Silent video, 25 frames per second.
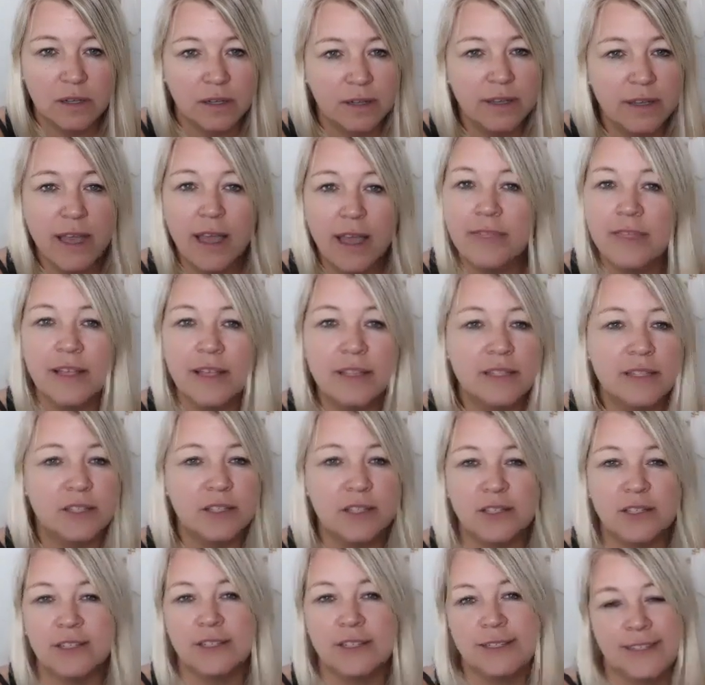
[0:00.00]
Yeah,
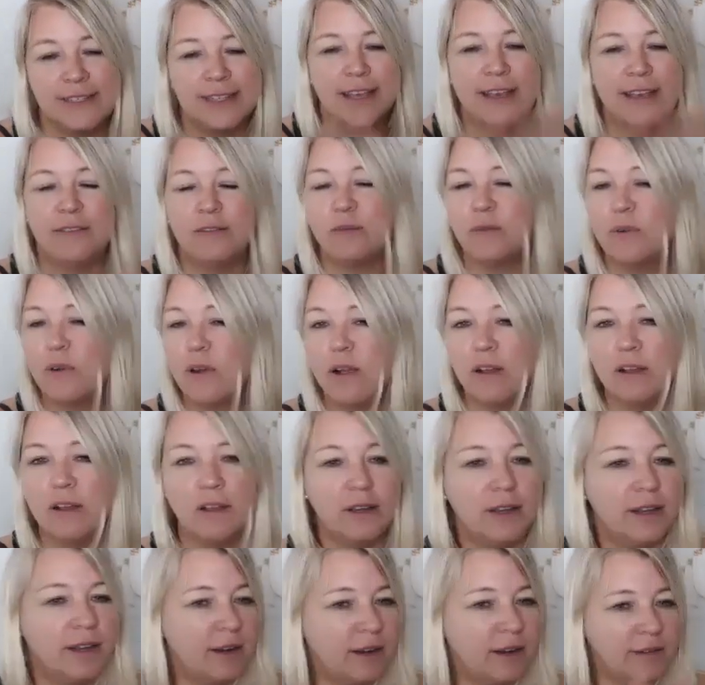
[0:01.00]
it's safe. We're all
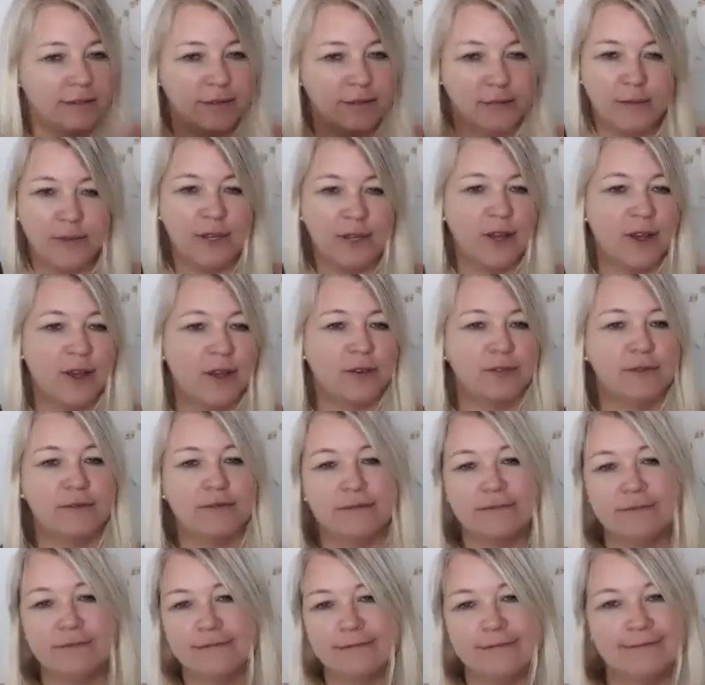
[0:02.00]
good here. We know.
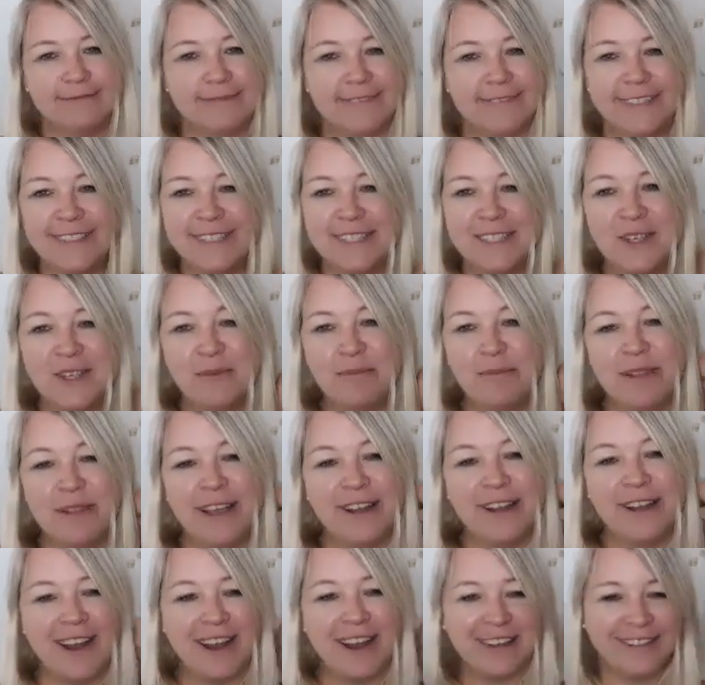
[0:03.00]
This is our
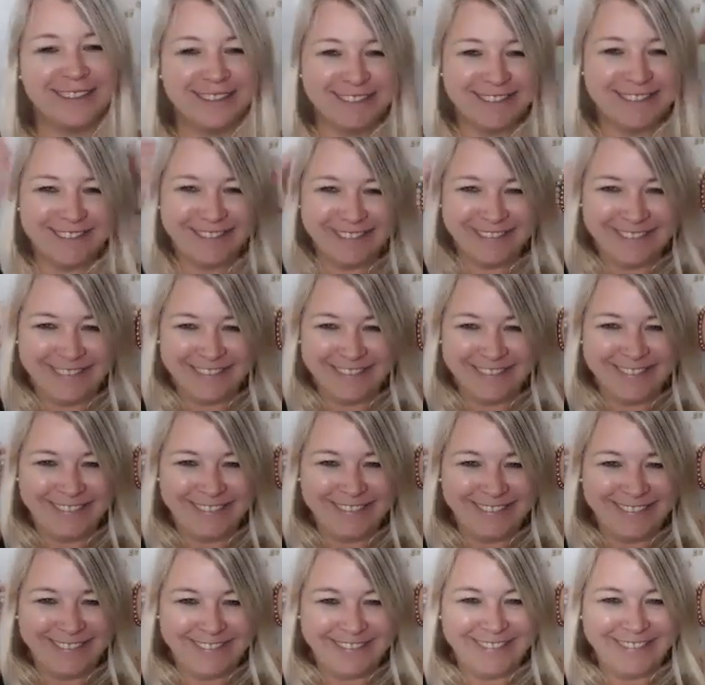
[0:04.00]
playground.
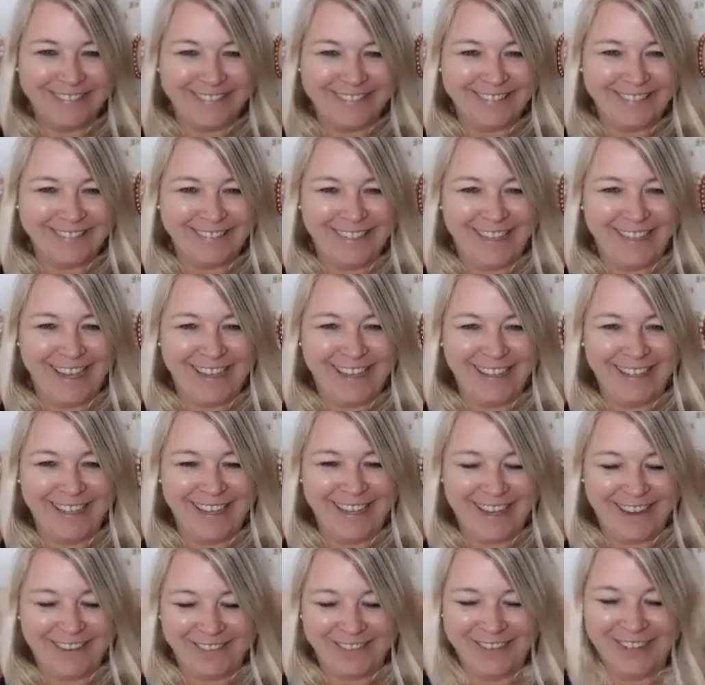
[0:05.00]
Yeah,
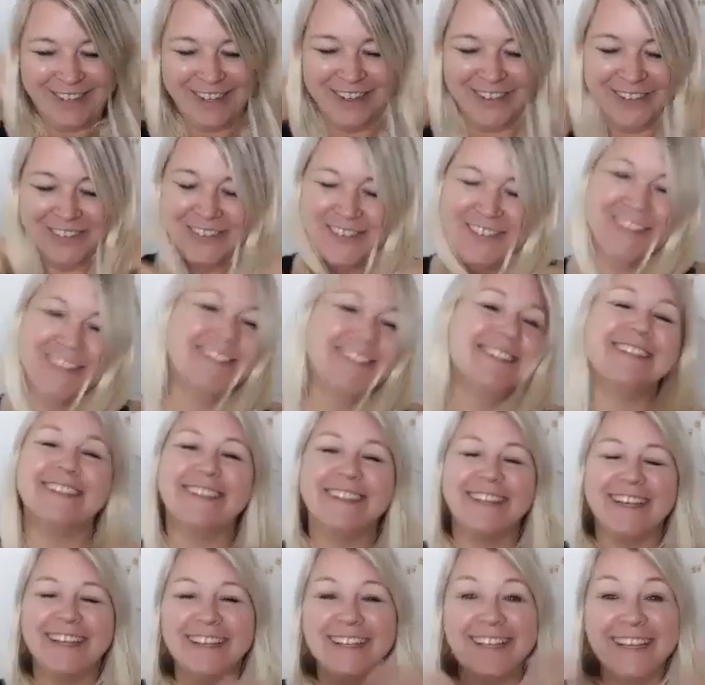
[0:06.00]
we know.
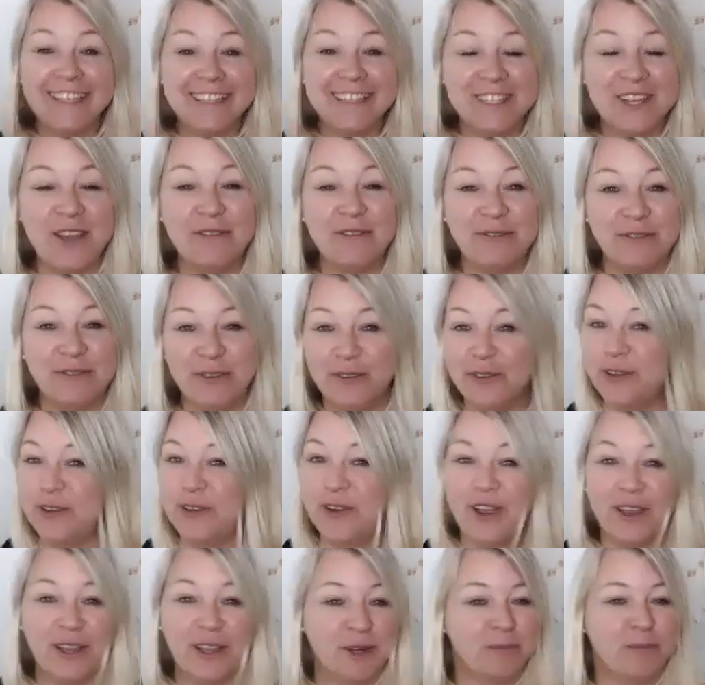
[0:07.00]
It's not food. You're
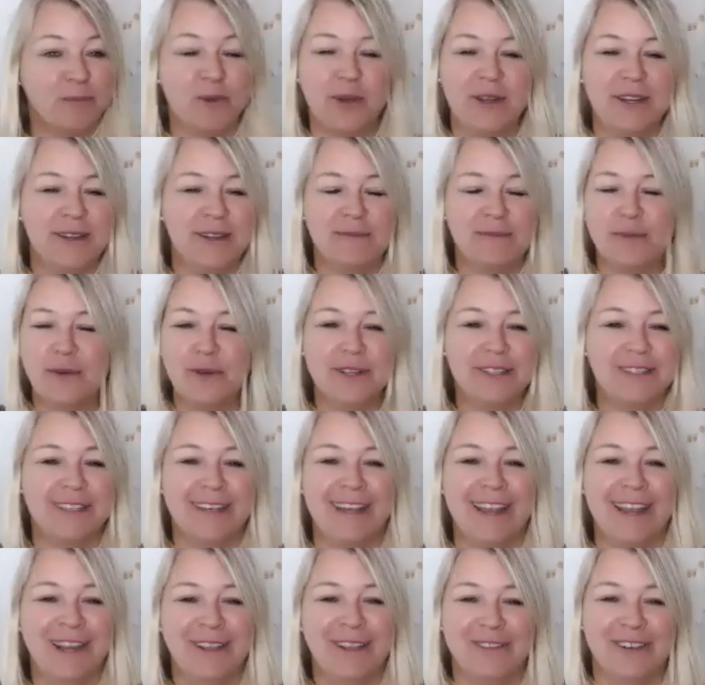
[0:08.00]
not going to
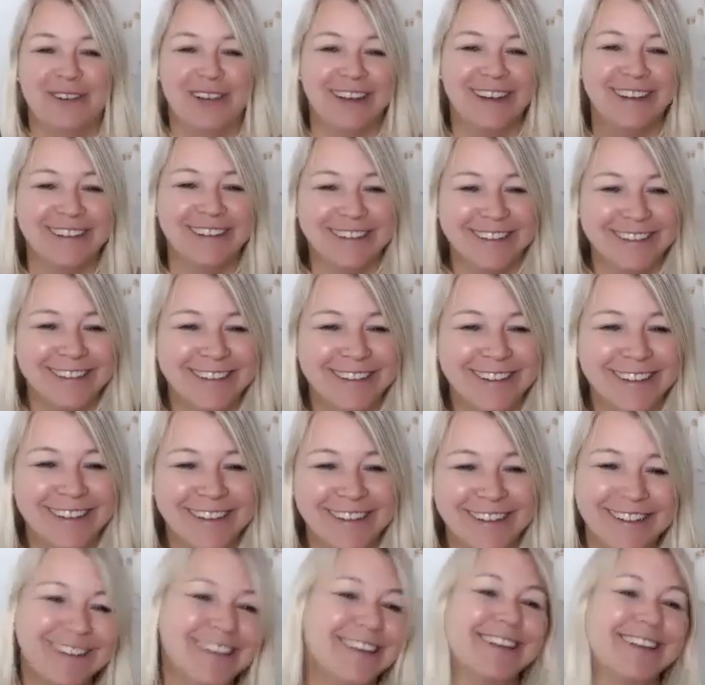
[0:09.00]
poison anyone.
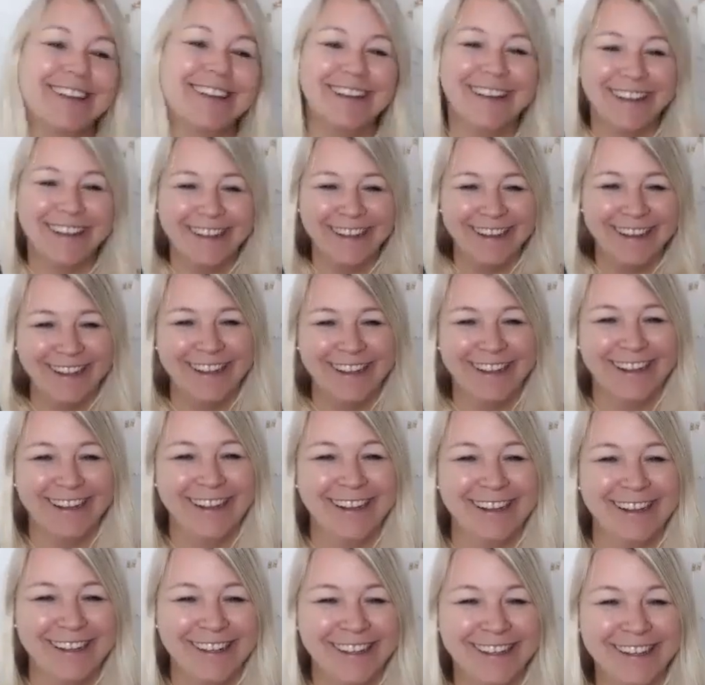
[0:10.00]
If
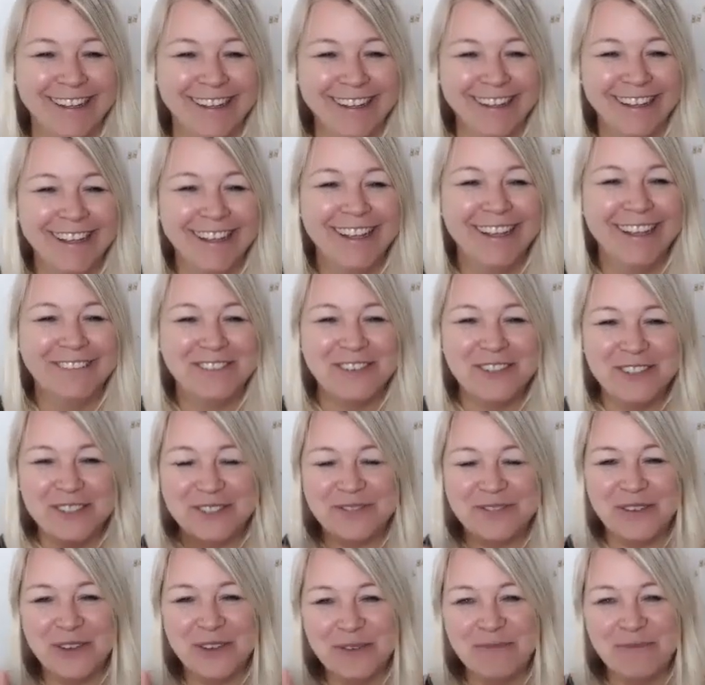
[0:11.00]
it
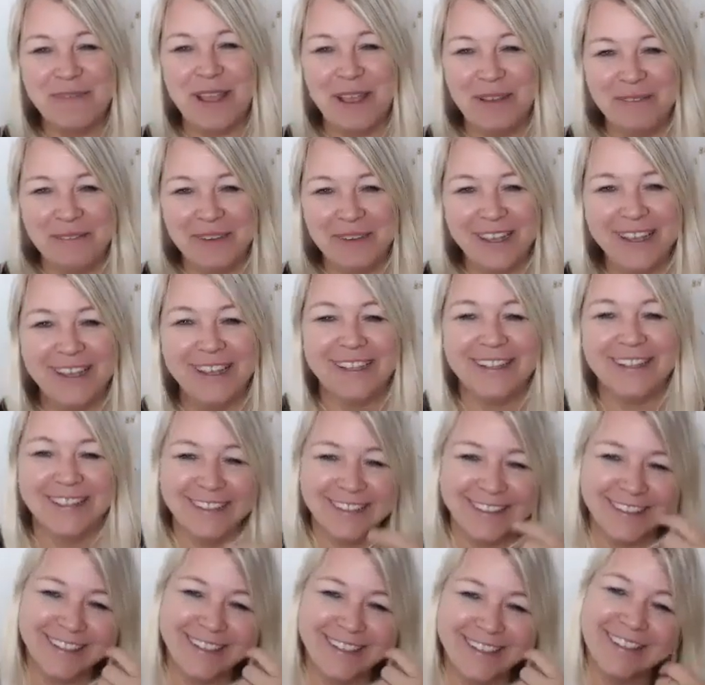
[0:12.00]
was food, maybe.
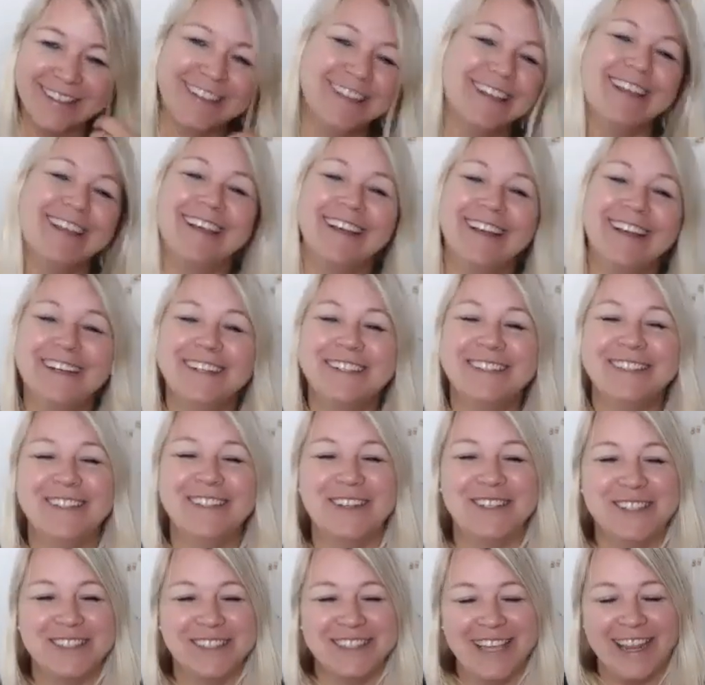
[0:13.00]

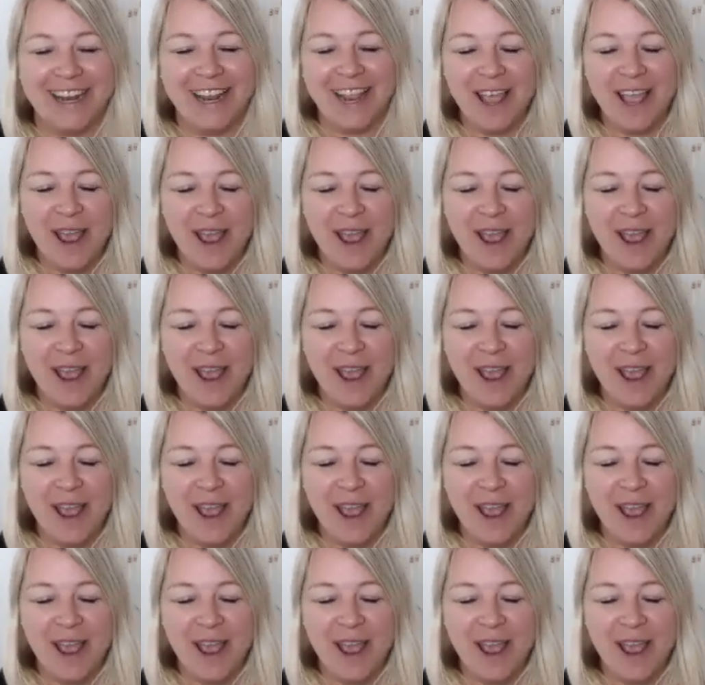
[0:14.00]
No, just kidding.